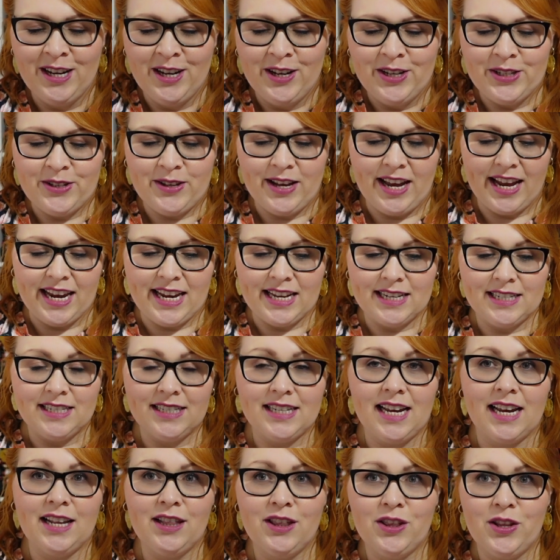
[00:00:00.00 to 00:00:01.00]
so that I can
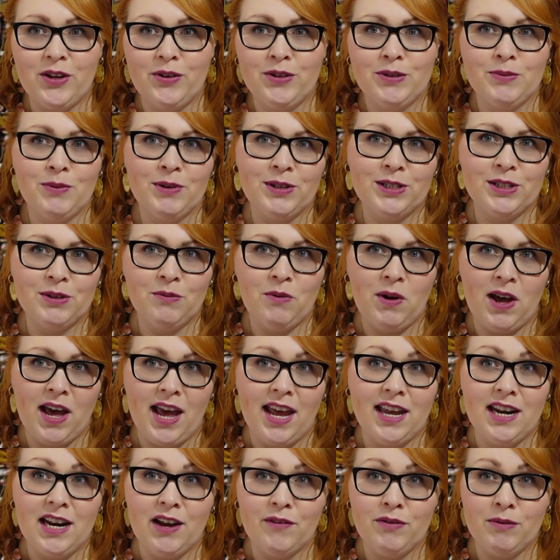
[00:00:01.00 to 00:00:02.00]
send those ones
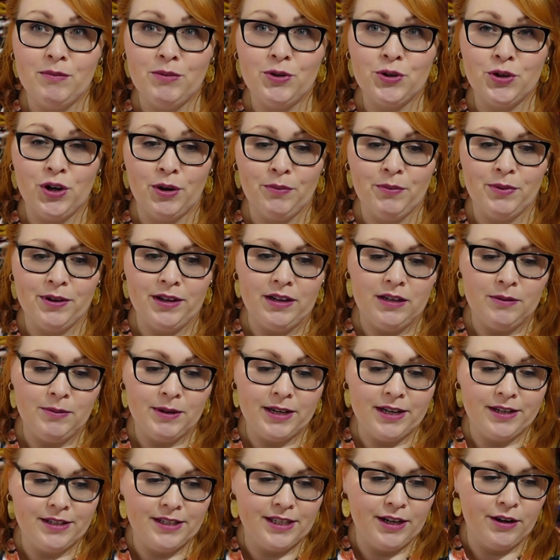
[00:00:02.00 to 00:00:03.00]
away and have them sharpened
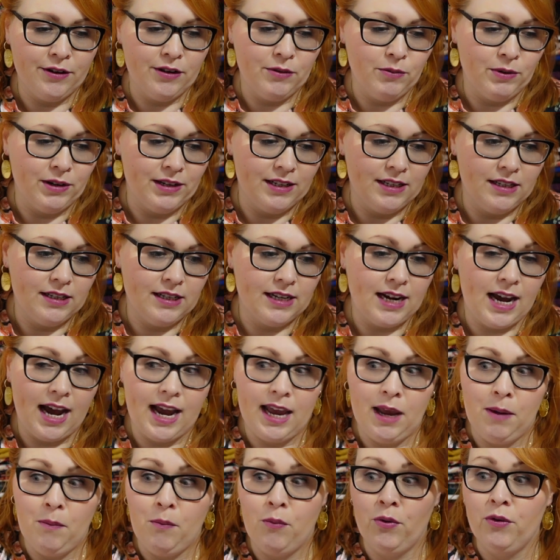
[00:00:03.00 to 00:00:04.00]
because they're the ones that
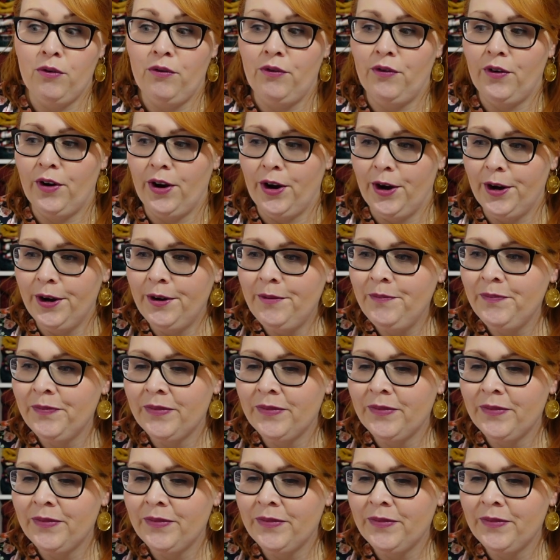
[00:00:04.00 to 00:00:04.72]
I prefer.